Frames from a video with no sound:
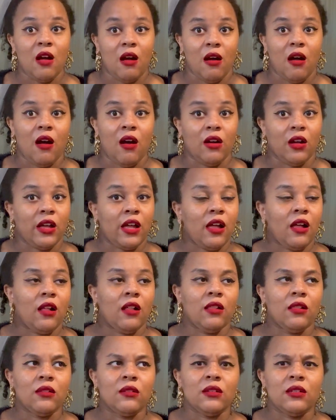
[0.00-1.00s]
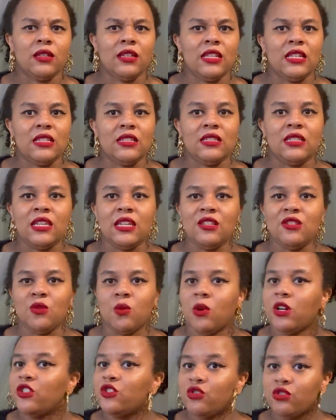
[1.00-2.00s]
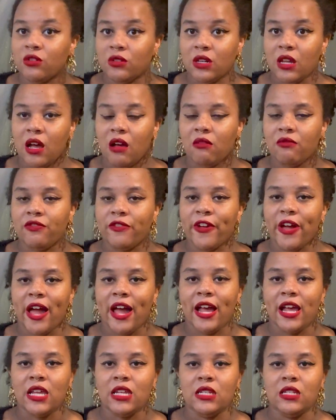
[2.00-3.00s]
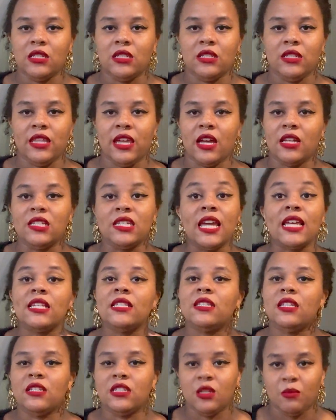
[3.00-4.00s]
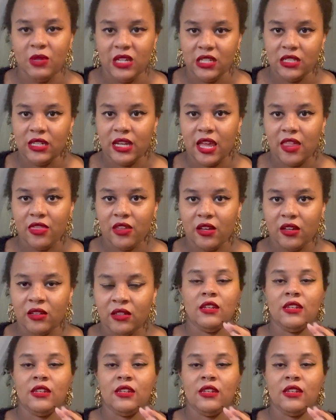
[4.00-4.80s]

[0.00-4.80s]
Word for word: our girl is his one true love and they are destined to be together.